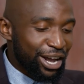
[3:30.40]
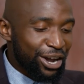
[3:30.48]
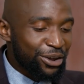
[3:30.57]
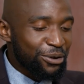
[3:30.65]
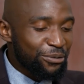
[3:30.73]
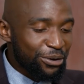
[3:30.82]
how
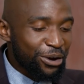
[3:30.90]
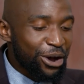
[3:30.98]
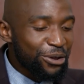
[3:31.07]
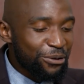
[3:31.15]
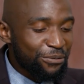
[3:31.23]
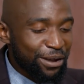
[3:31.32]

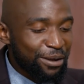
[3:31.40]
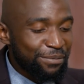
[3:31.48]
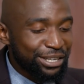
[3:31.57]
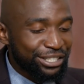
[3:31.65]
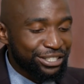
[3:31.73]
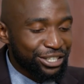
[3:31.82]
your
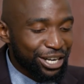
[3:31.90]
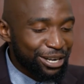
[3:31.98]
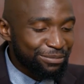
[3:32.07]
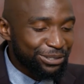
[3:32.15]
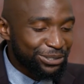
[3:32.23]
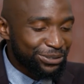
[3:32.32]
family
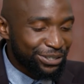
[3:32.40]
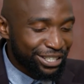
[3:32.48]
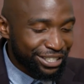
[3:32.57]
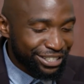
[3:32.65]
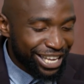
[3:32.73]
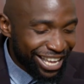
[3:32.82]
described you is,